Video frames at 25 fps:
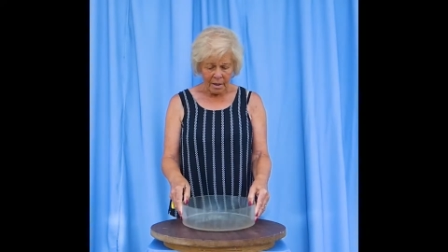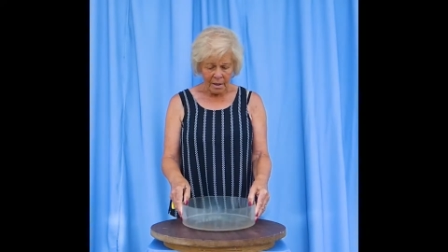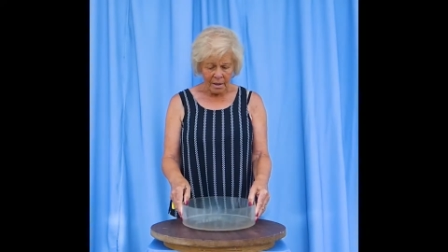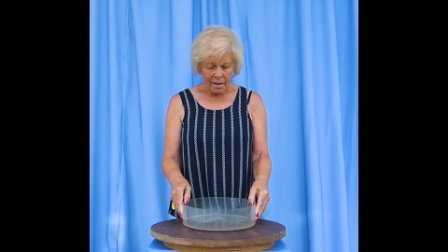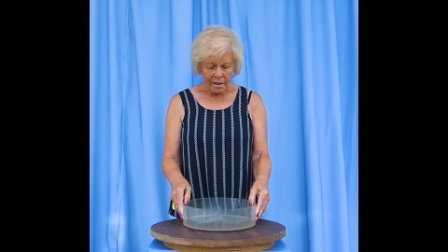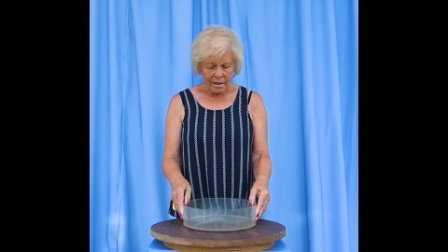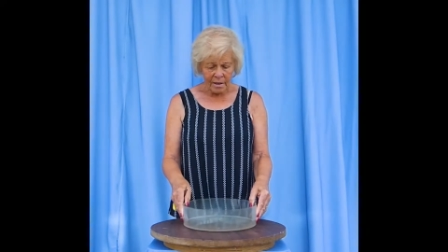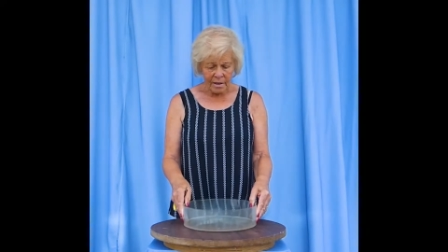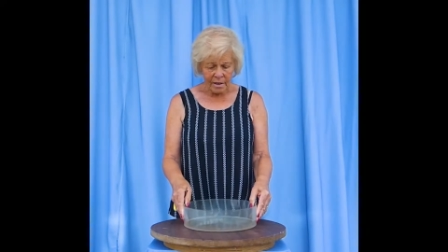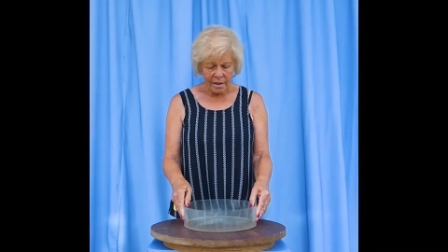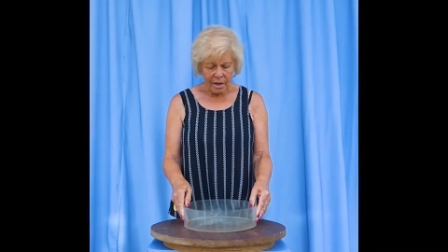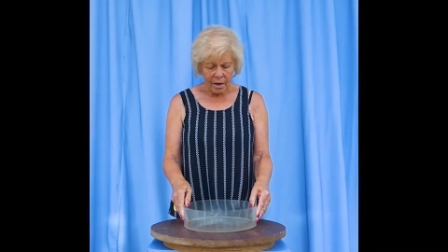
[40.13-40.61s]

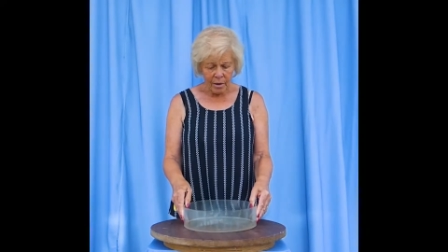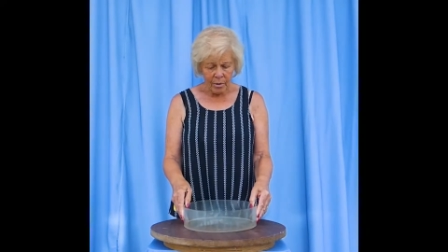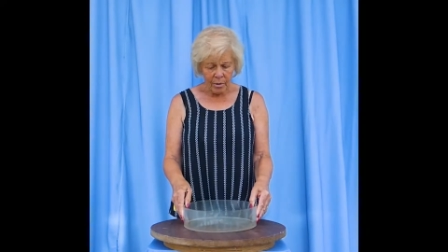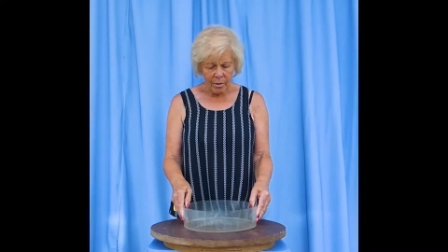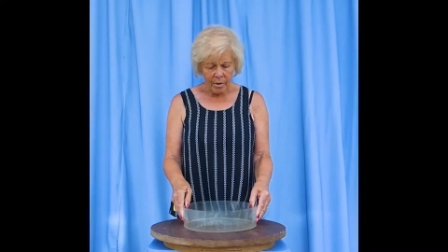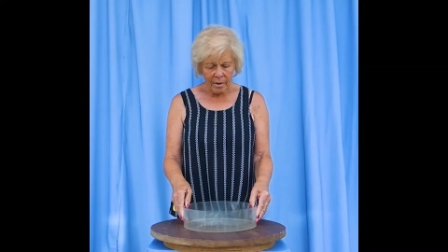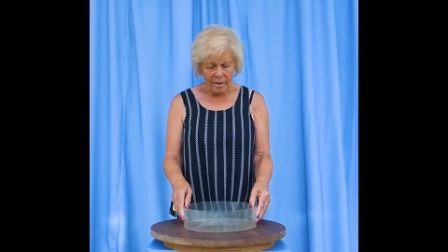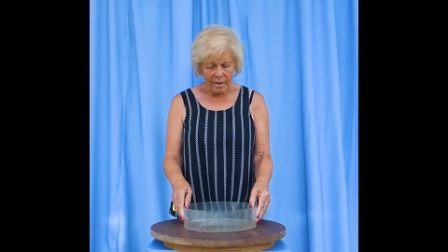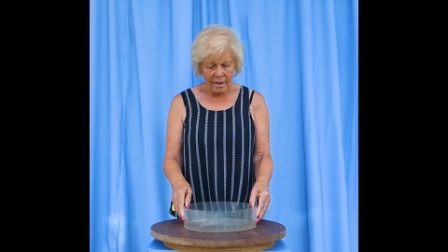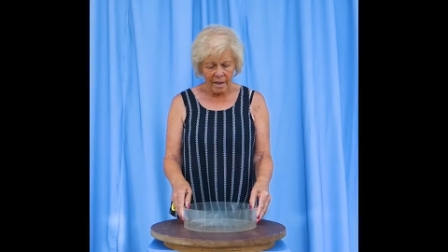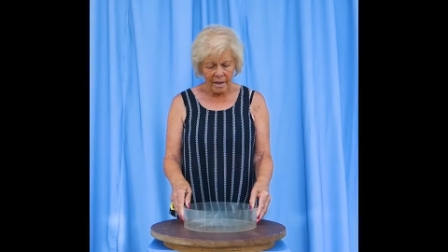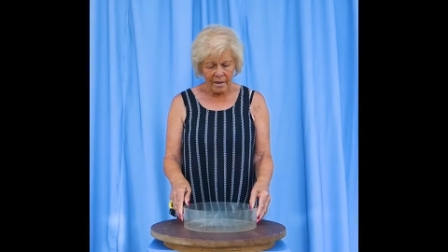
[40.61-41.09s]
So
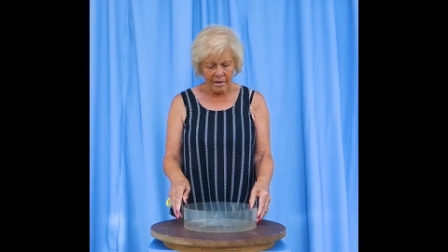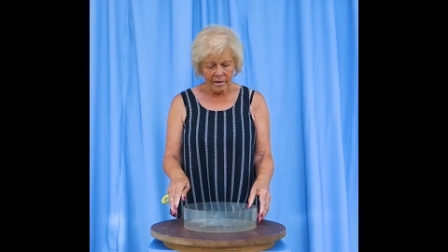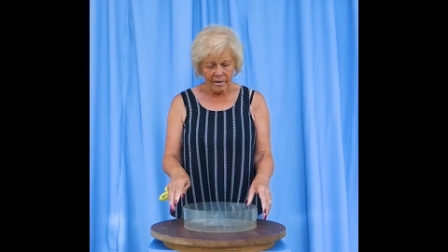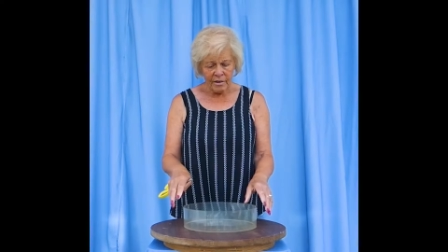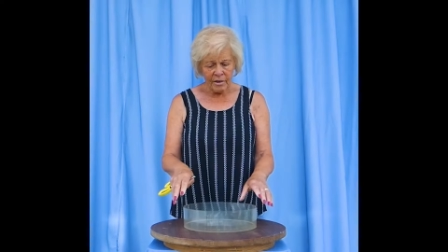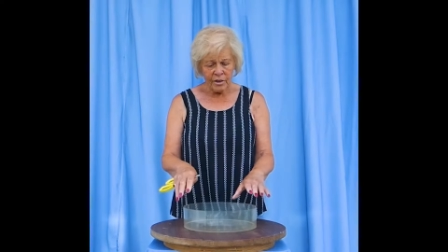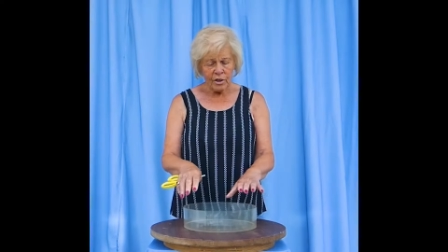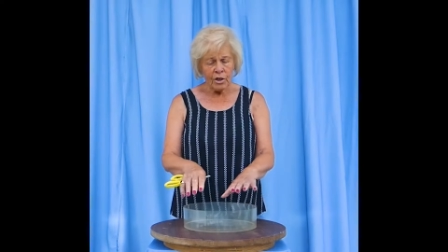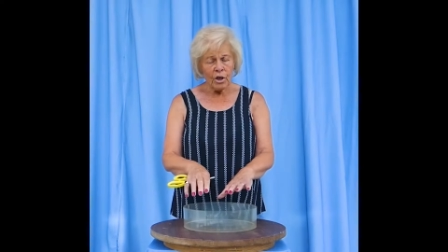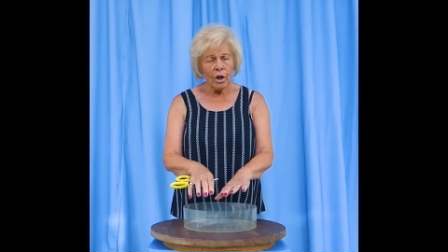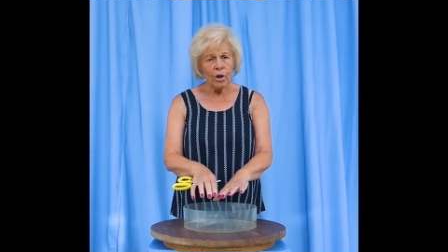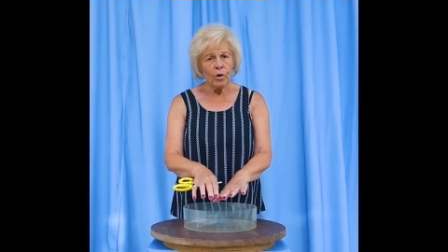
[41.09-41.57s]
there's
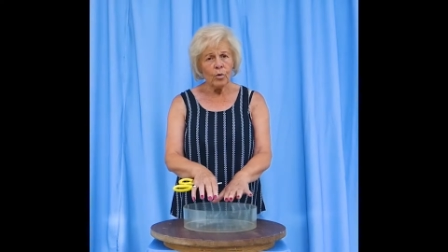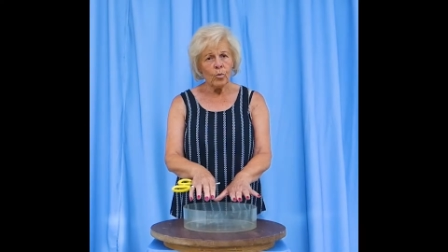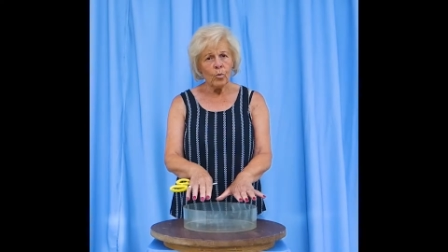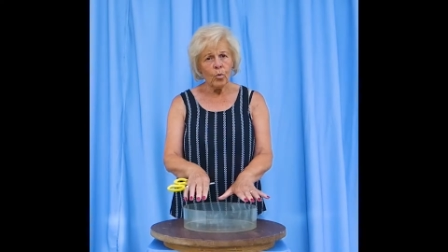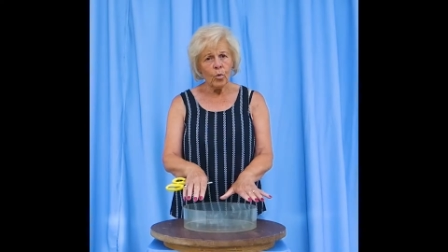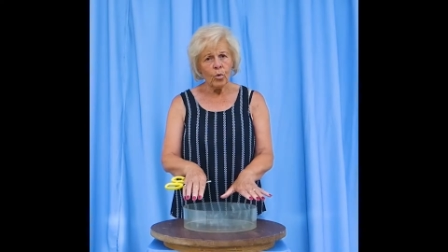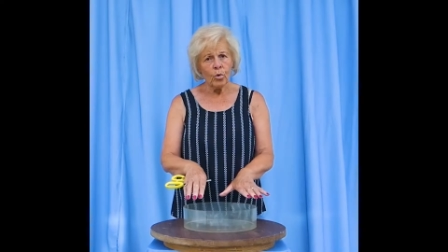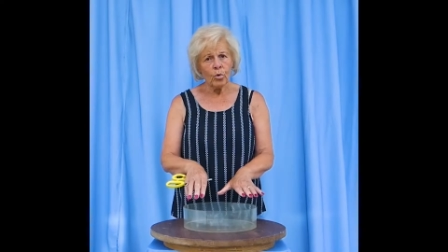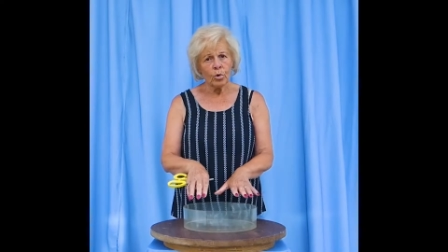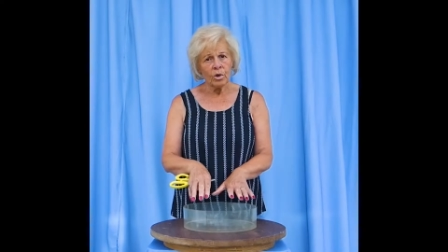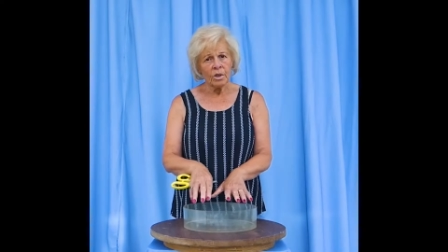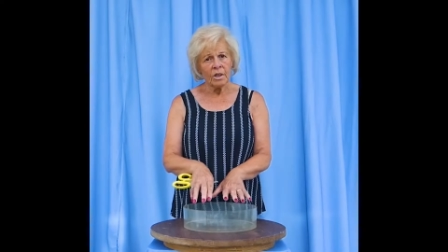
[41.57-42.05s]
no
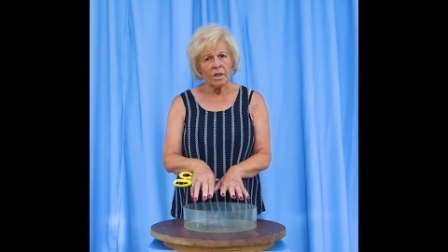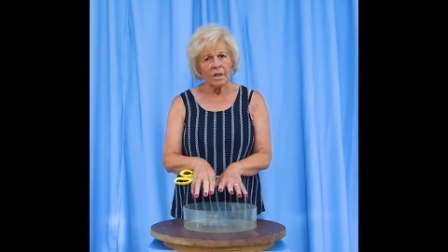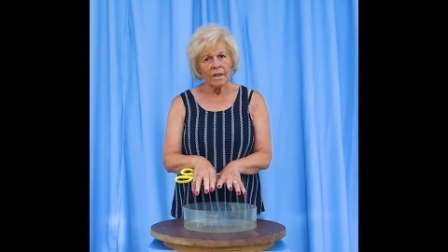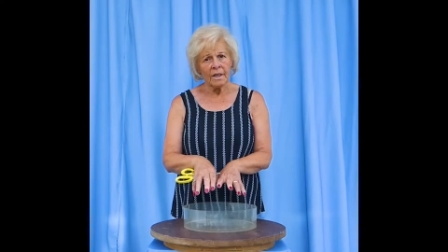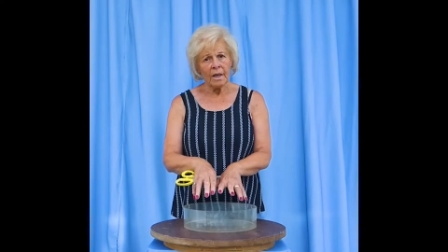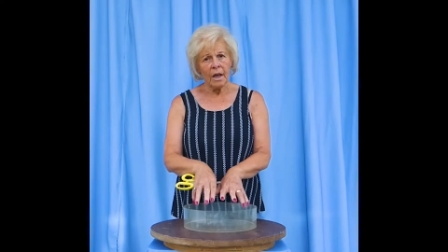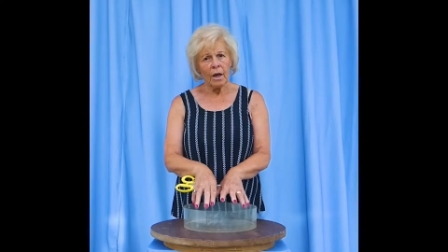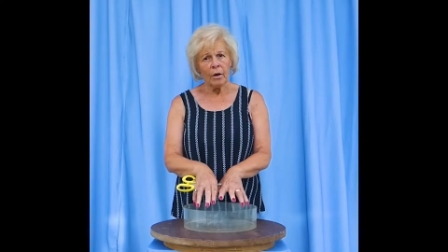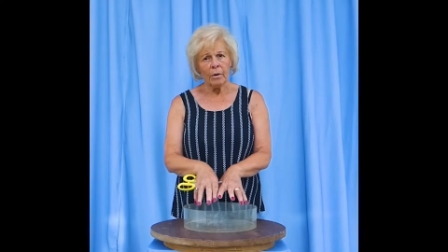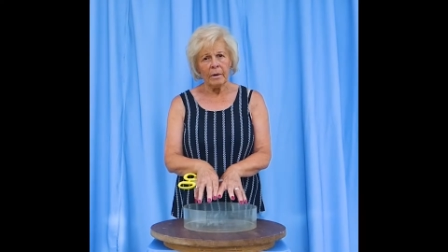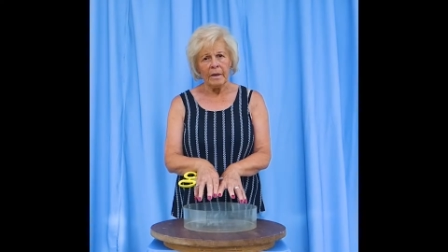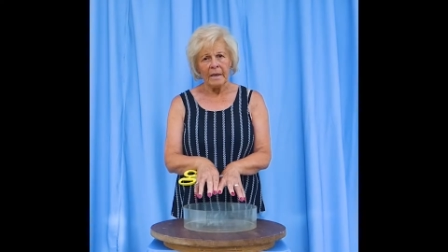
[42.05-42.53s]
water
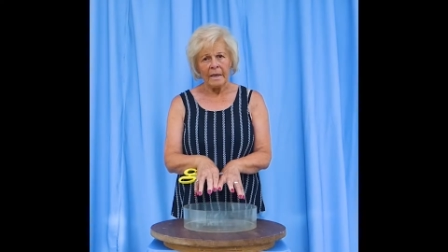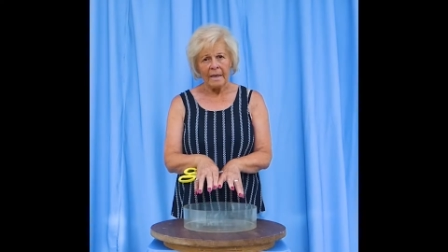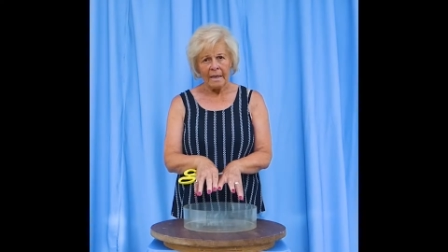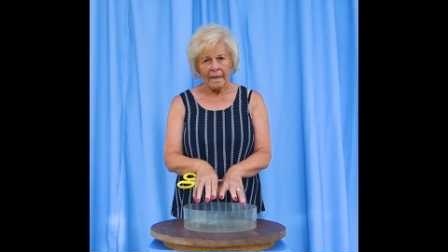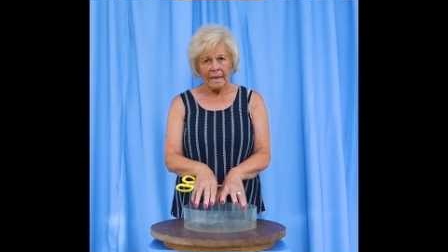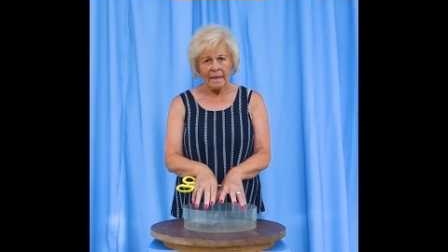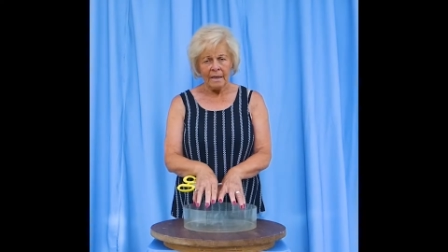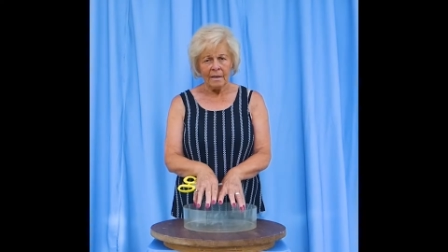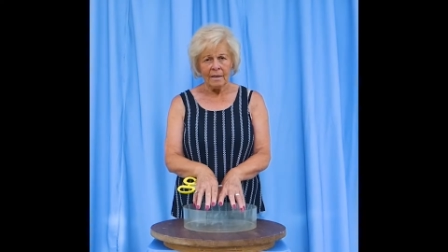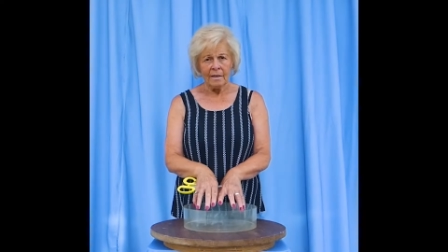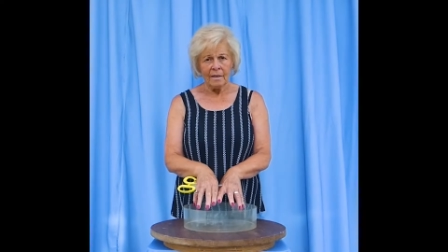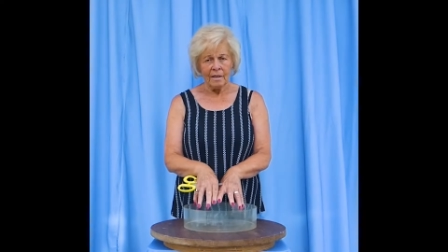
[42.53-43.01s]
going
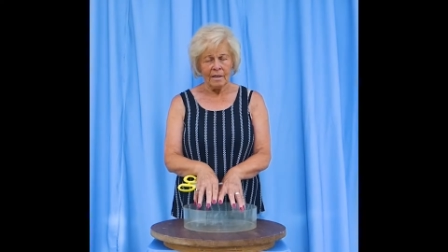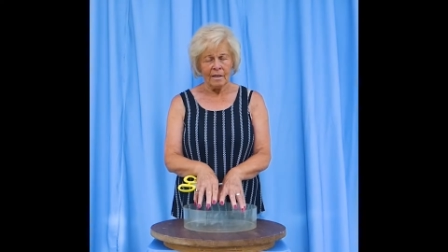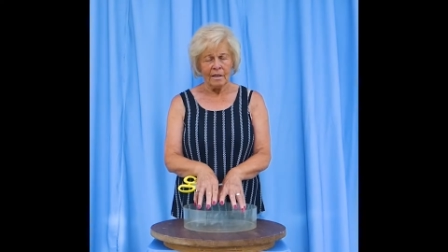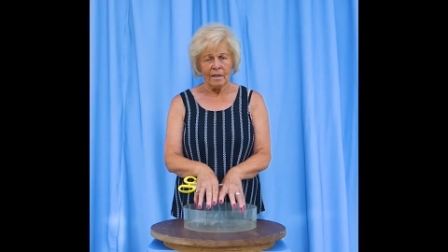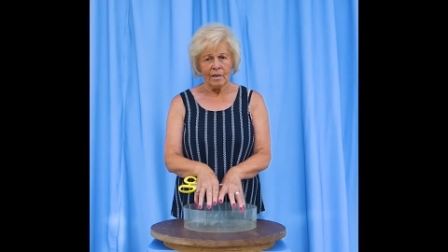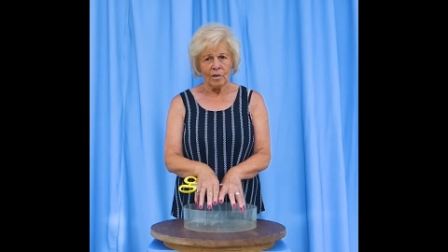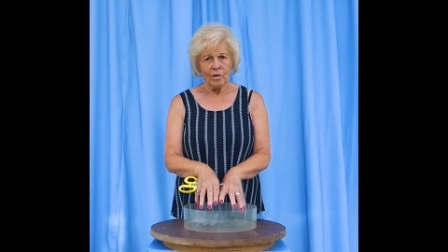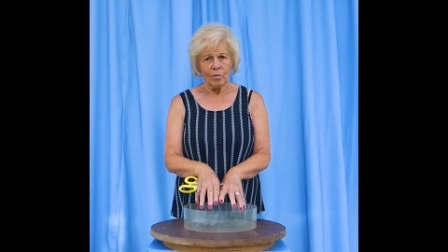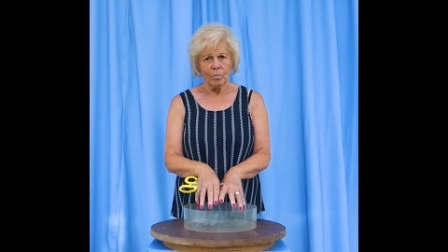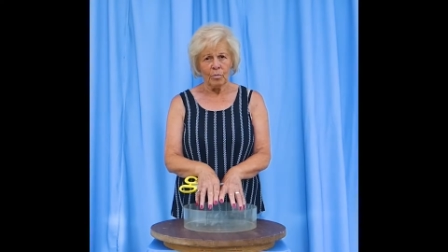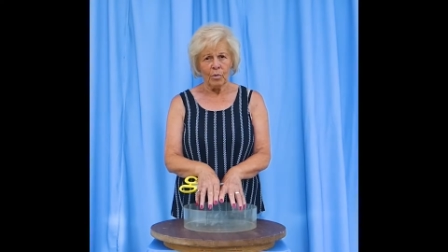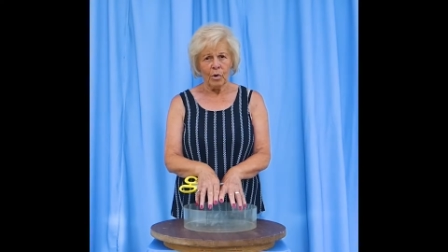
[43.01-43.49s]
into
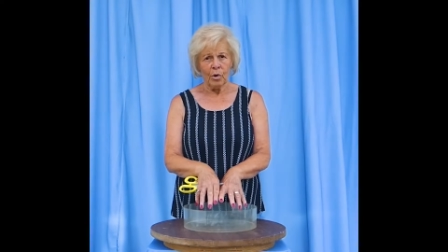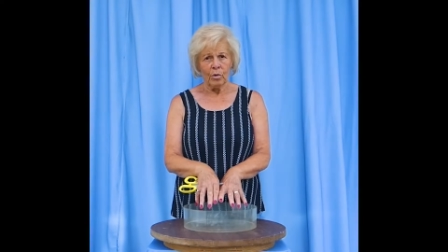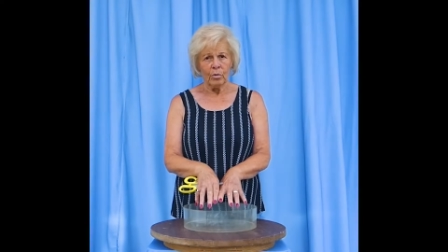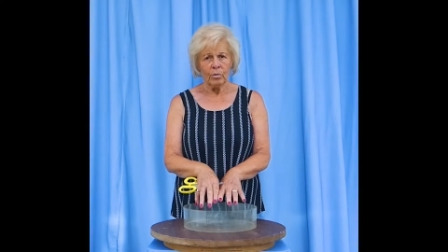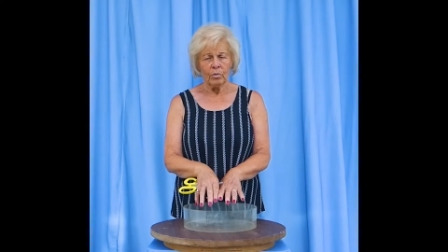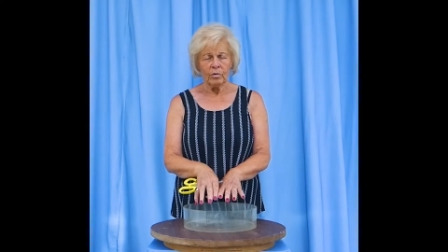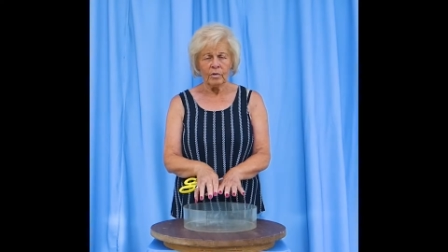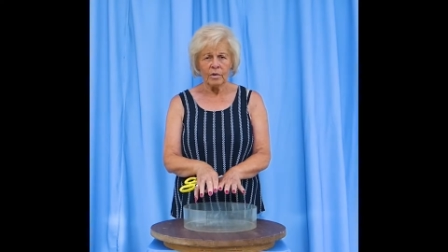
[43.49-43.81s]
this bowl,